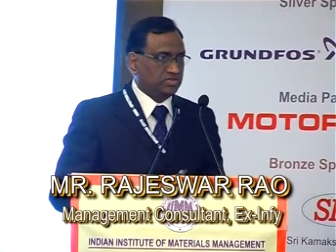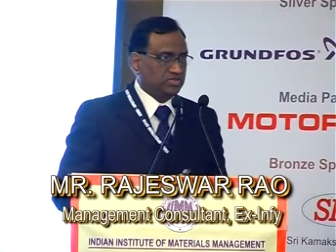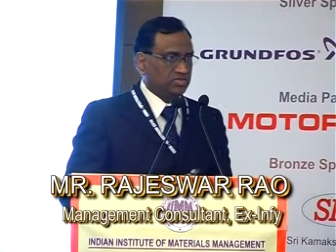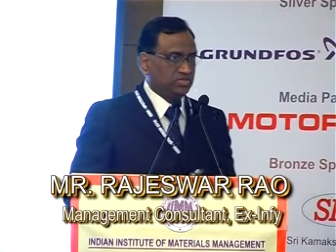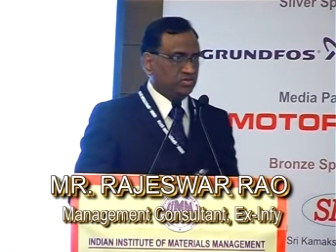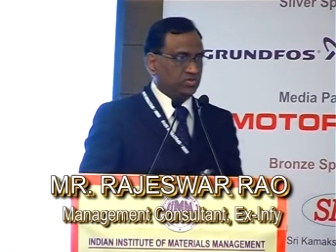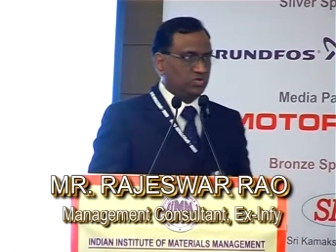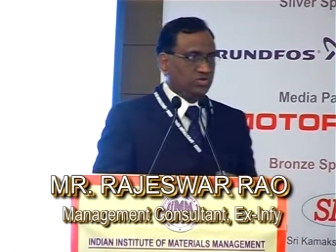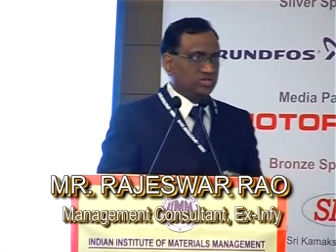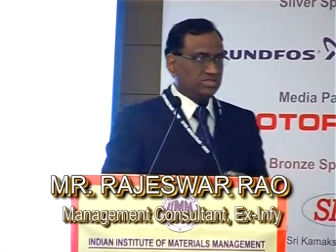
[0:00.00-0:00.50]

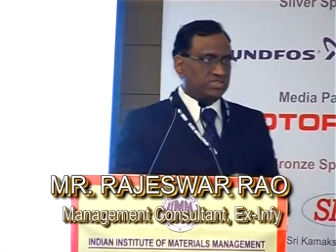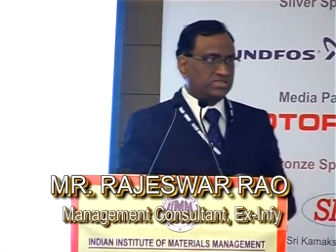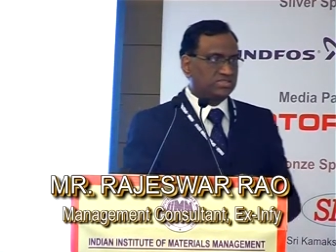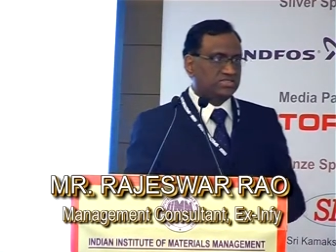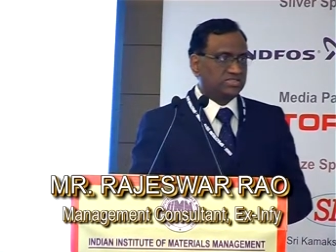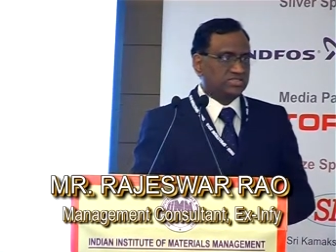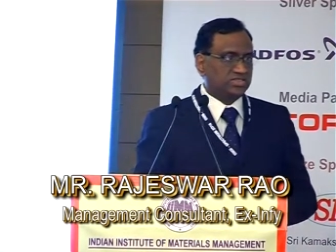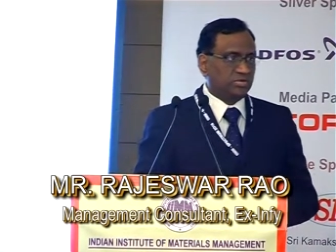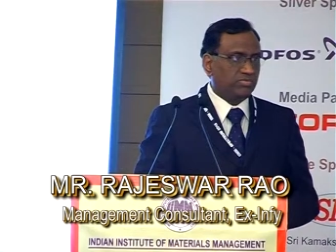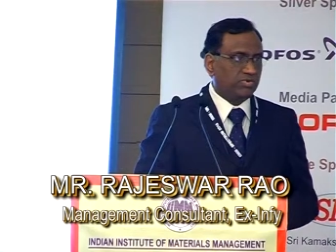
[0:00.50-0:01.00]
So this is
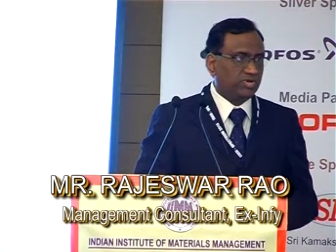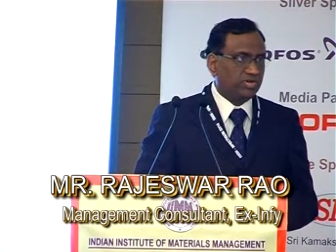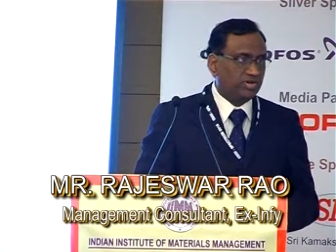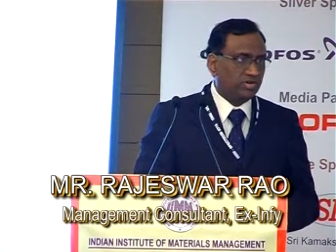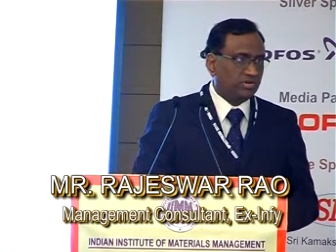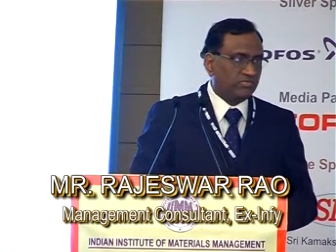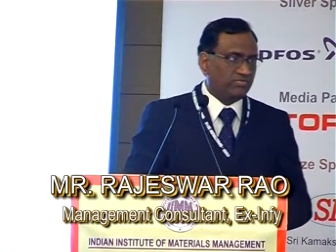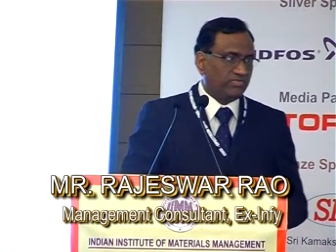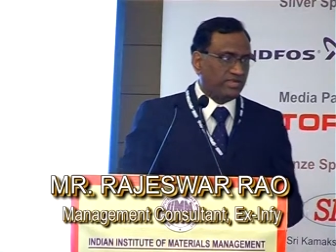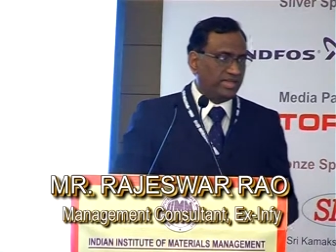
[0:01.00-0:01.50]
a summary
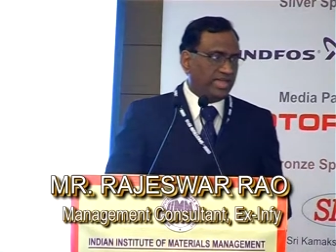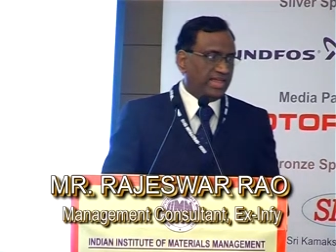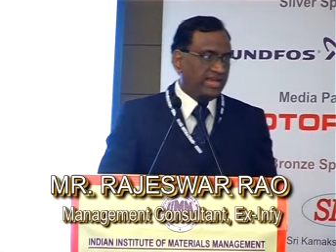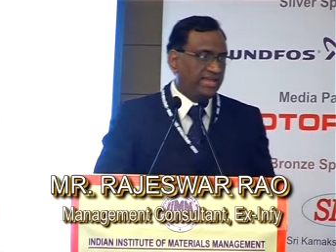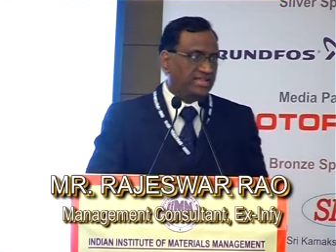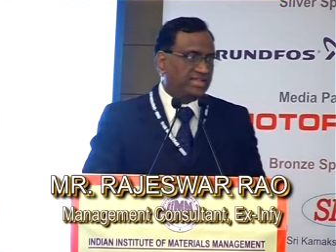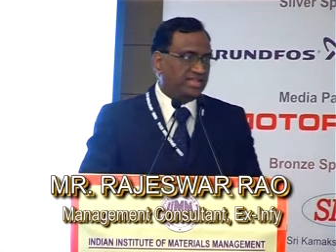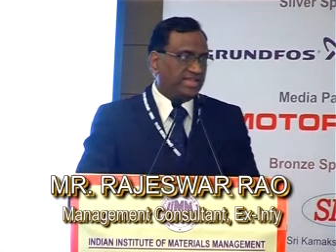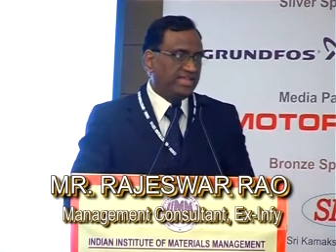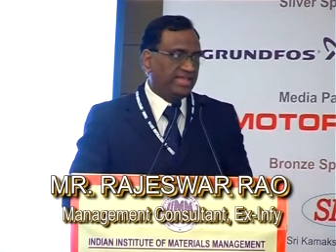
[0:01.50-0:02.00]
of
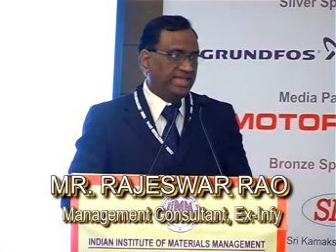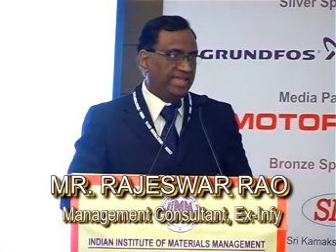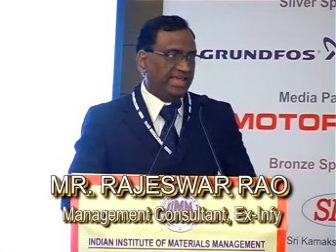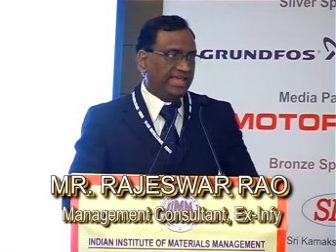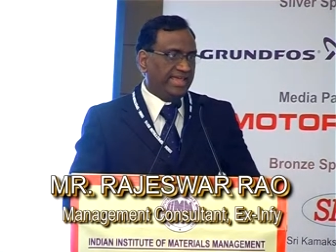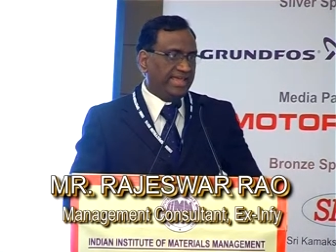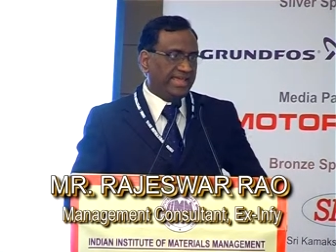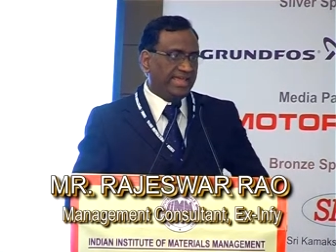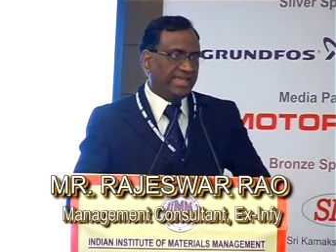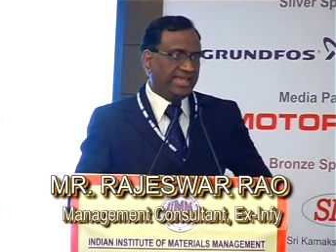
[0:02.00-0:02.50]
anything A,
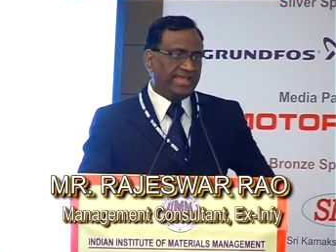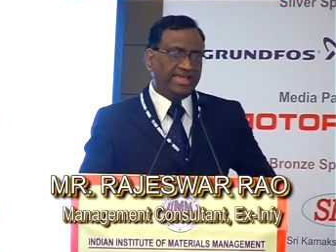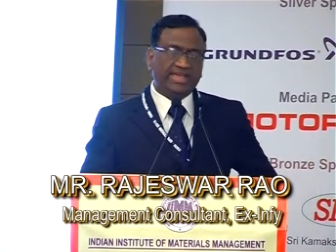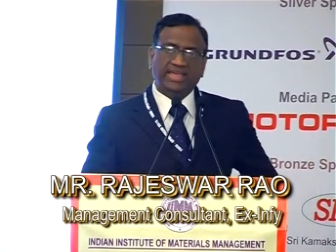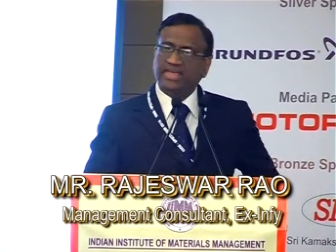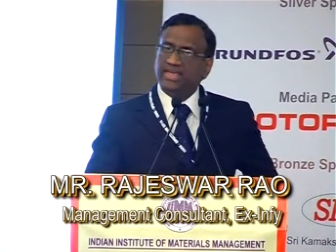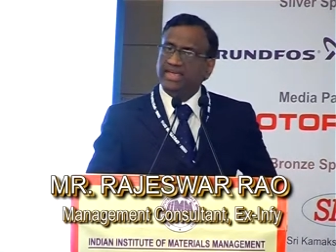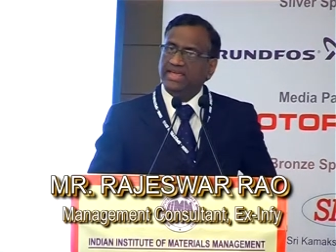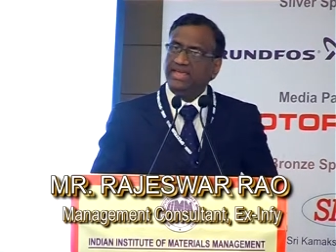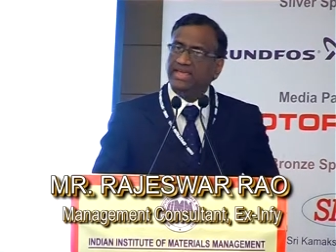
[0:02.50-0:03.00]
A, A,
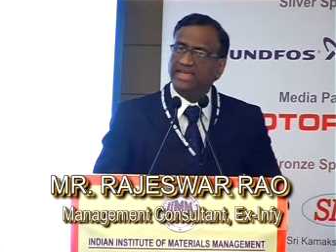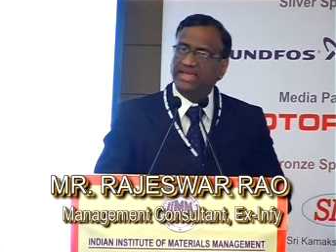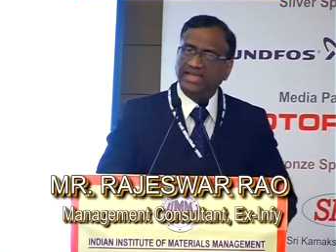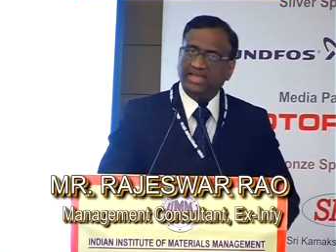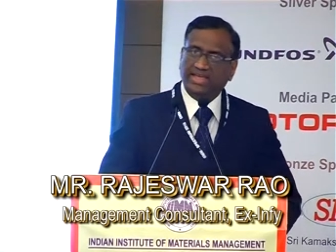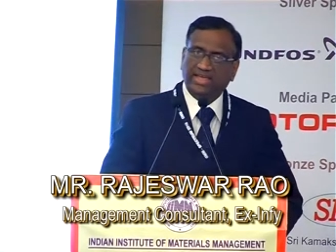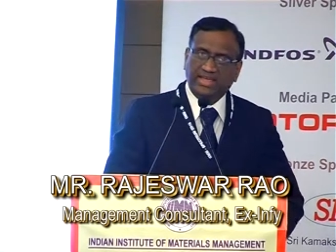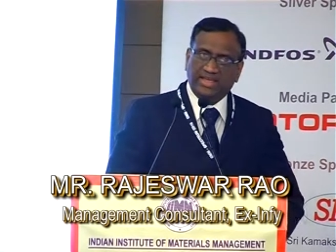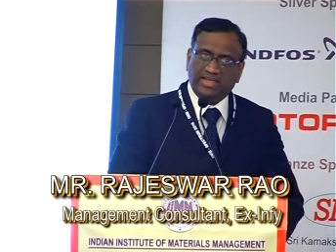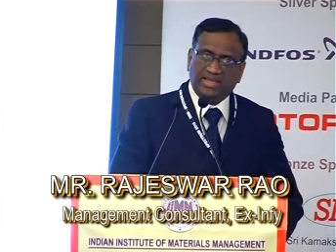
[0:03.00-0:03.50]
A, A,
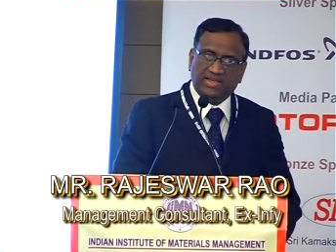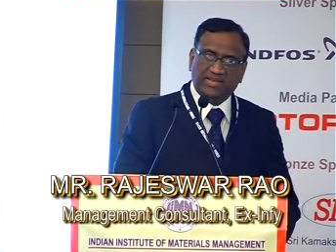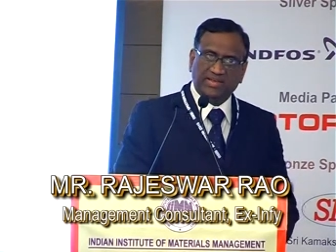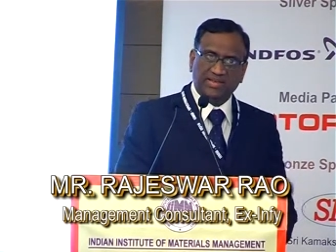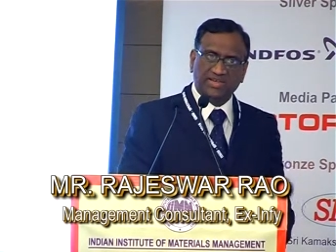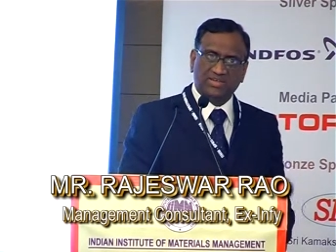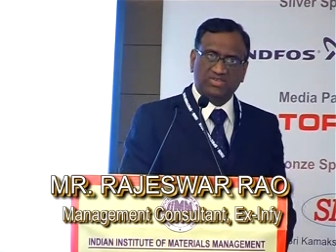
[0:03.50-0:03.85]
A, A.